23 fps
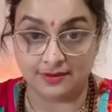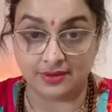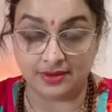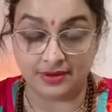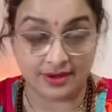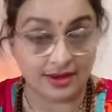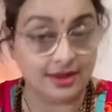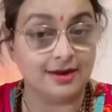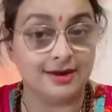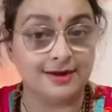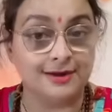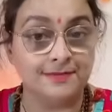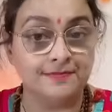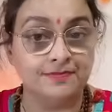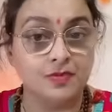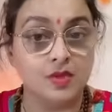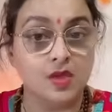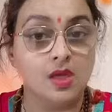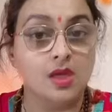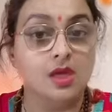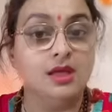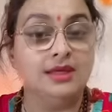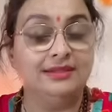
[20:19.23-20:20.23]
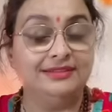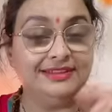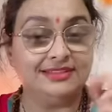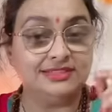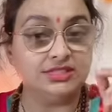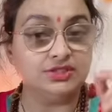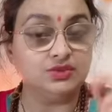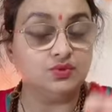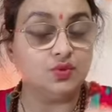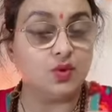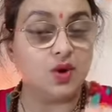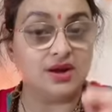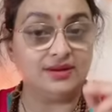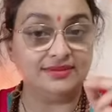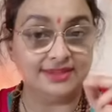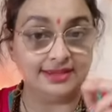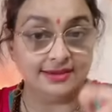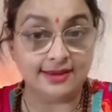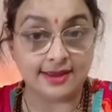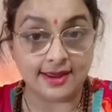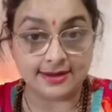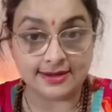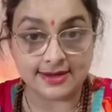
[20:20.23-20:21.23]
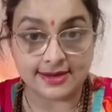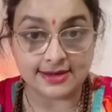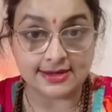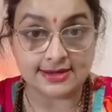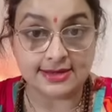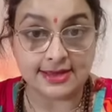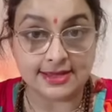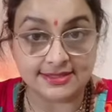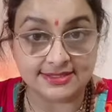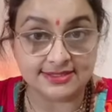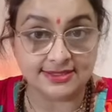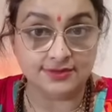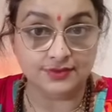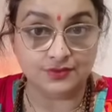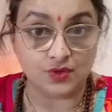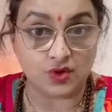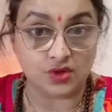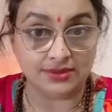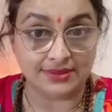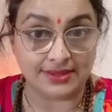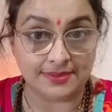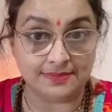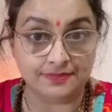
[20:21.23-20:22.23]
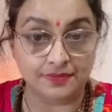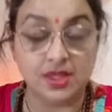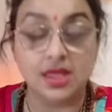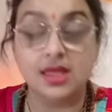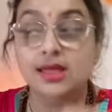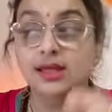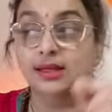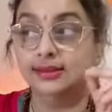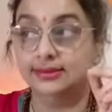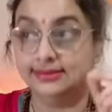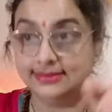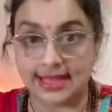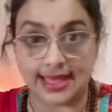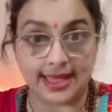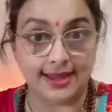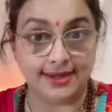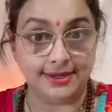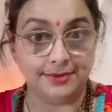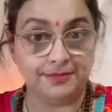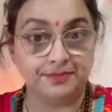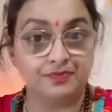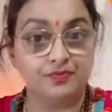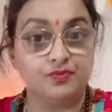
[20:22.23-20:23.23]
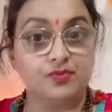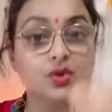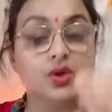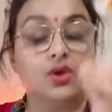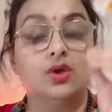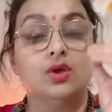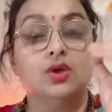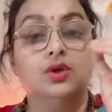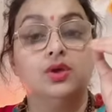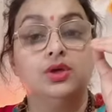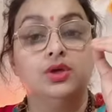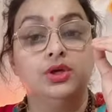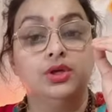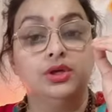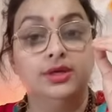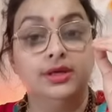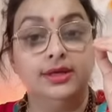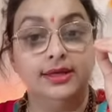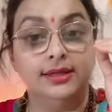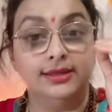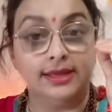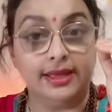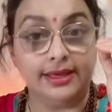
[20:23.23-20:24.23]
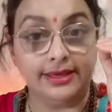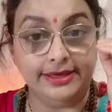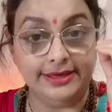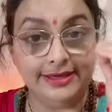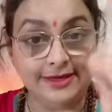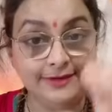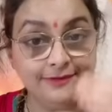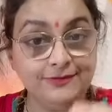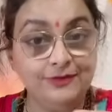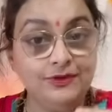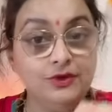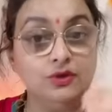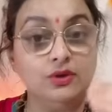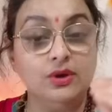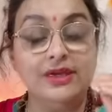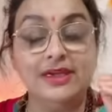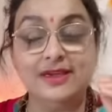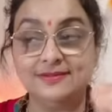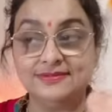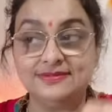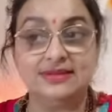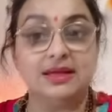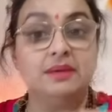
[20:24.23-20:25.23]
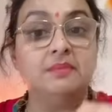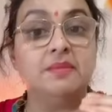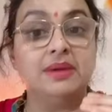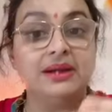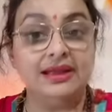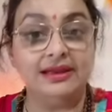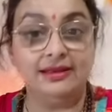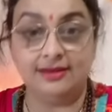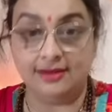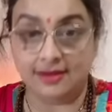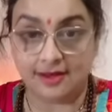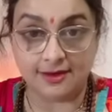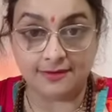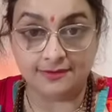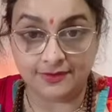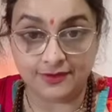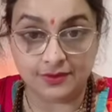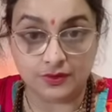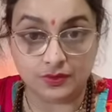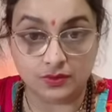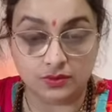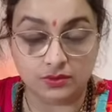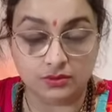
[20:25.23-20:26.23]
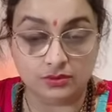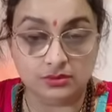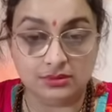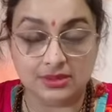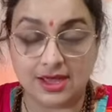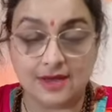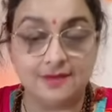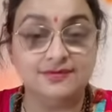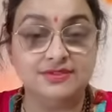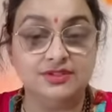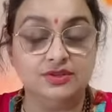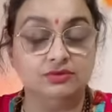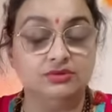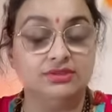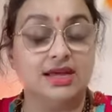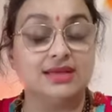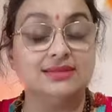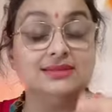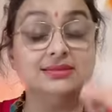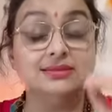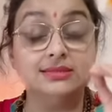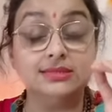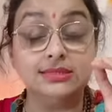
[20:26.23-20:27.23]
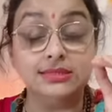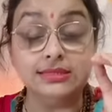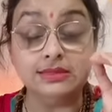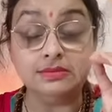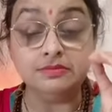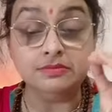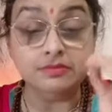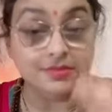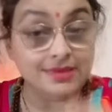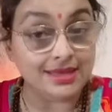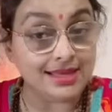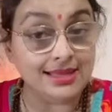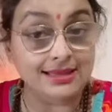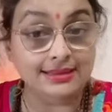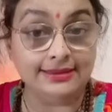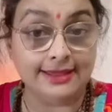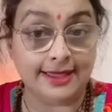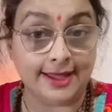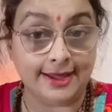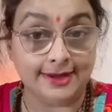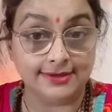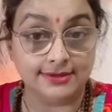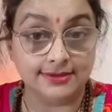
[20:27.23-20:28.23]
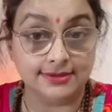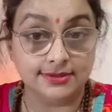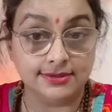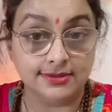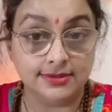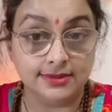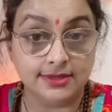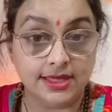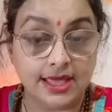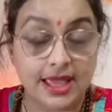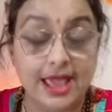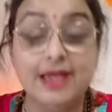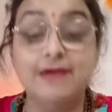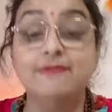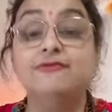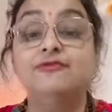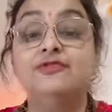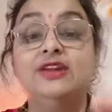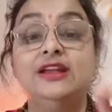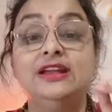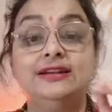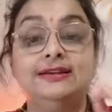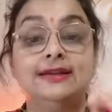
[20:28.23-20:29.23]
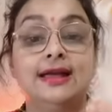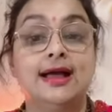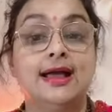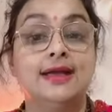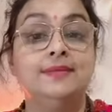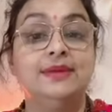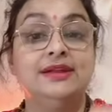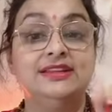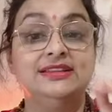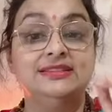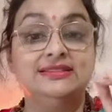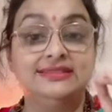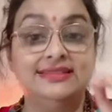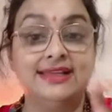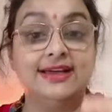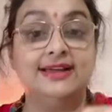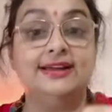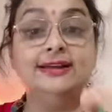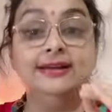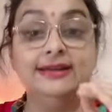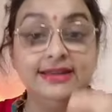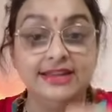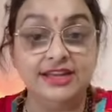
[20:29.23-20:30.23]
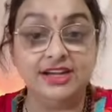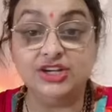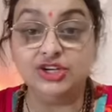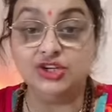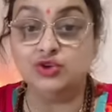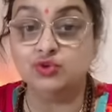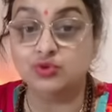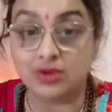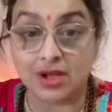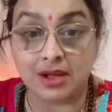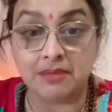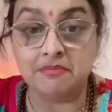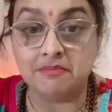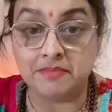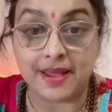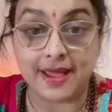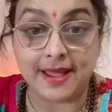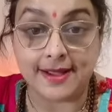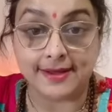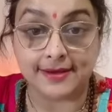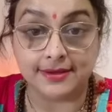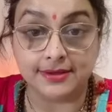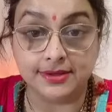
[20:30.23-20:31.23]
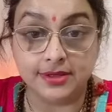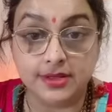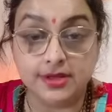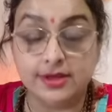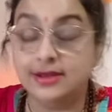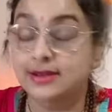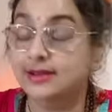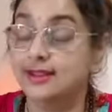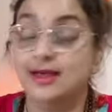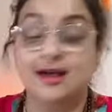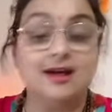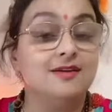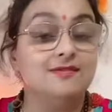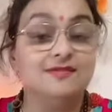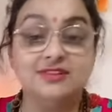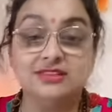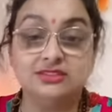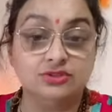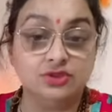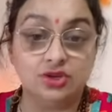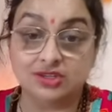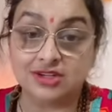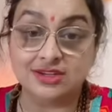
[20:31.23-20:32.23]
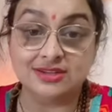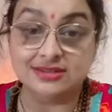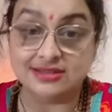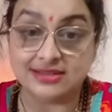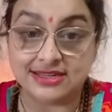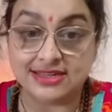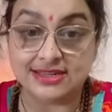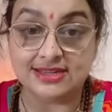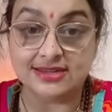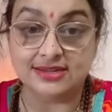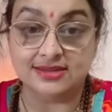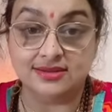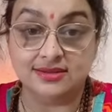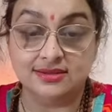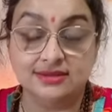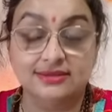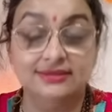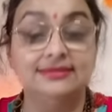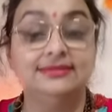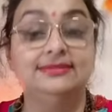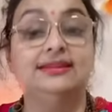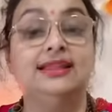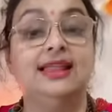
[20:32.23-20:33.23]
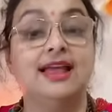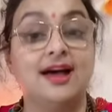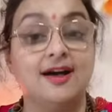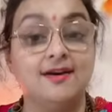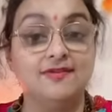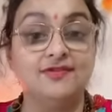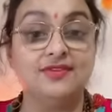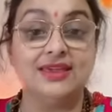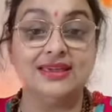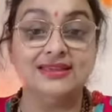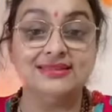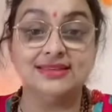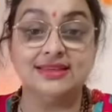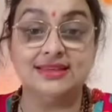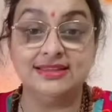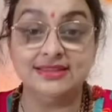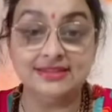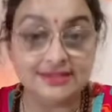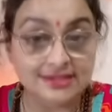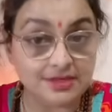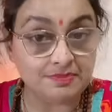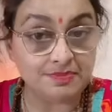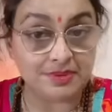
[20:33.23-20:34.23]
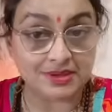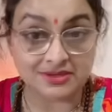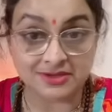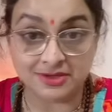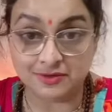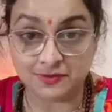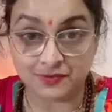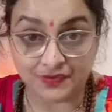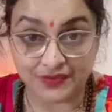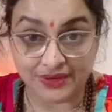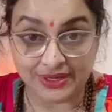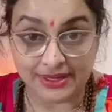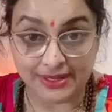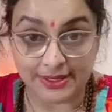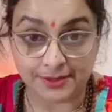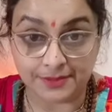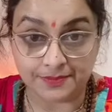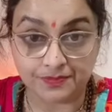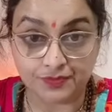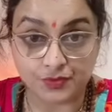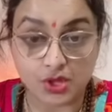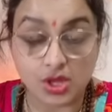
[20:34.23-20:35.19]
learn this is what the learning lesson for them that if you if somebody love you loves you doesn't really mean that every time it is their need to come back love is not a need love is an independent feeling